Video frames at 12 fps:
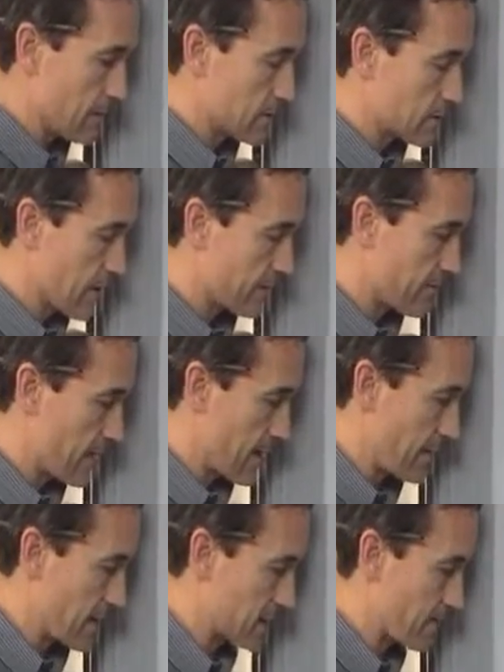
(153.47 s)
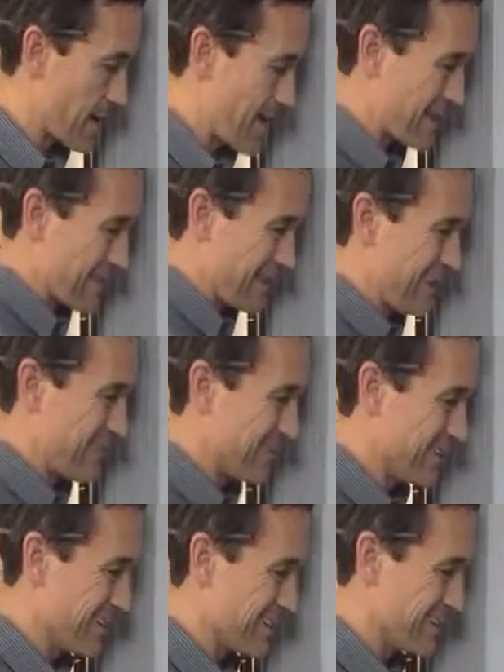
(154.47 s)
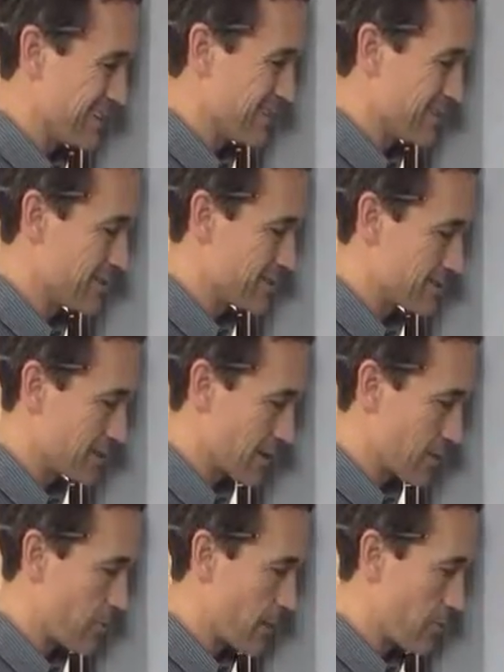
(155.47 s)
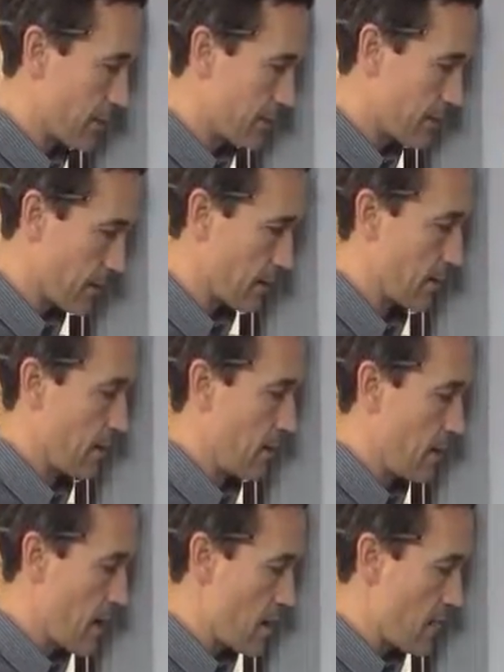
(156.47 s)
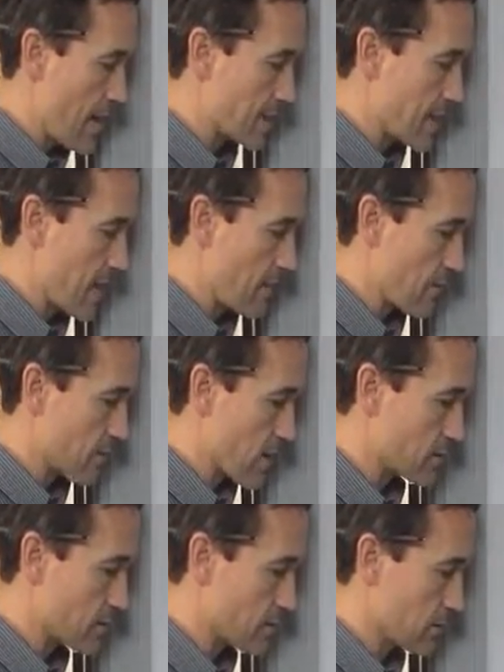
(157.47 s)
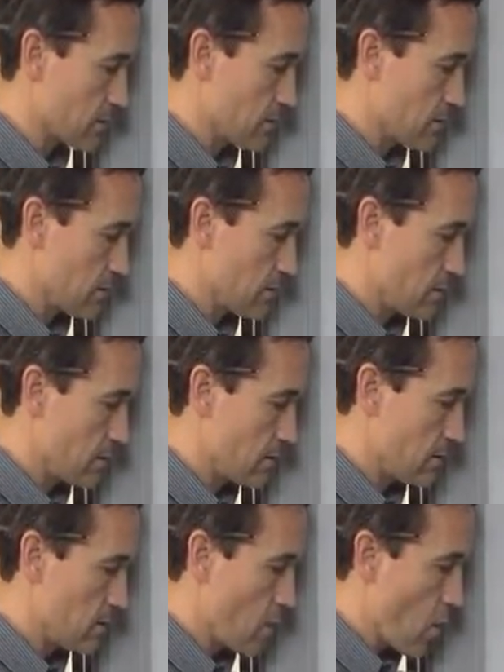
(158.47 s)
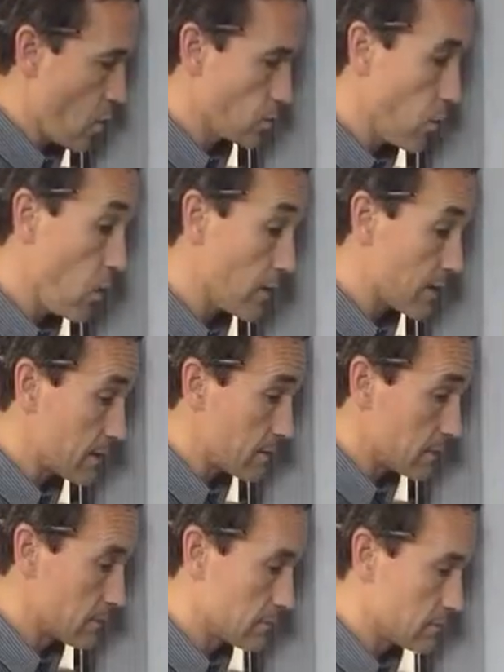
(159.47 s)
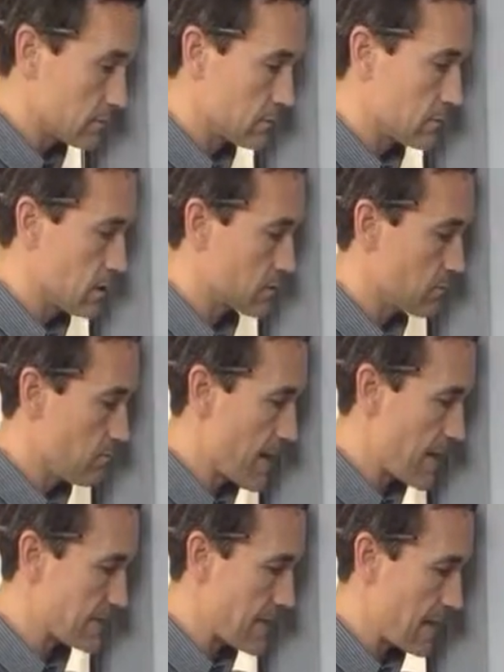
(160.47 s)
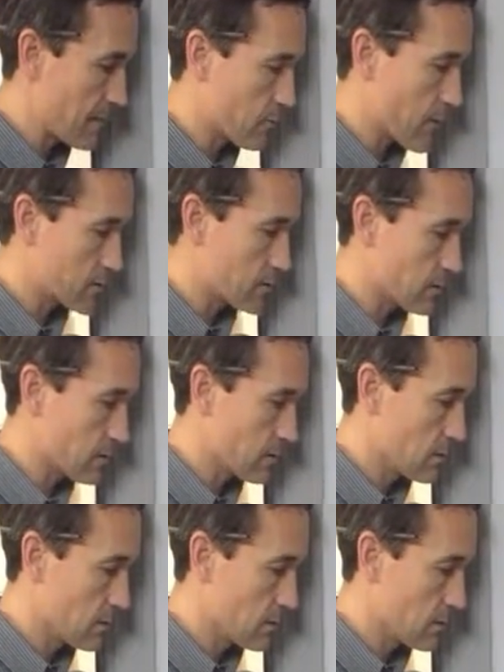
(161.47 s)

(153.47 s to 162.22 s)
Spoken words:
You try to find that spot where, there's a trigger point right there, and you maintain that pressure. No rolling, just maintain the pressure.